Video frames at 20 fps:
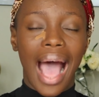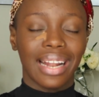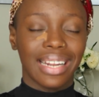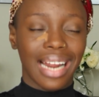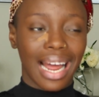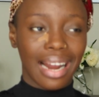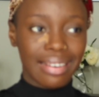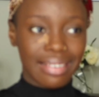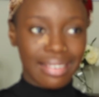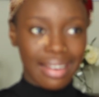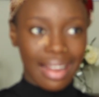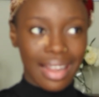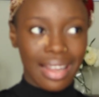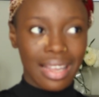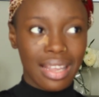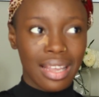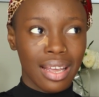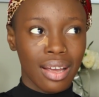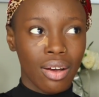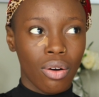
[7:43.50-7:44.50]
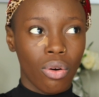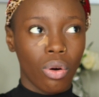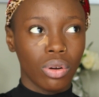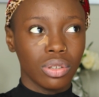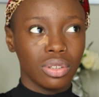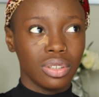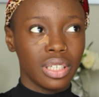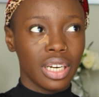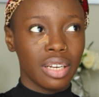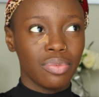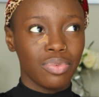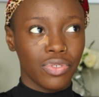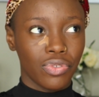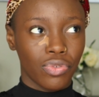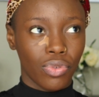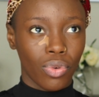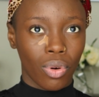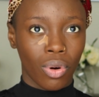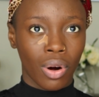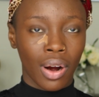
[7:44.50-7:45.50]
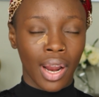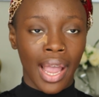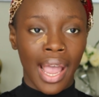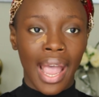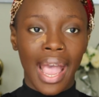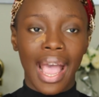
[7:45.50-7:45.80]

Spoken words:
that day or the day before.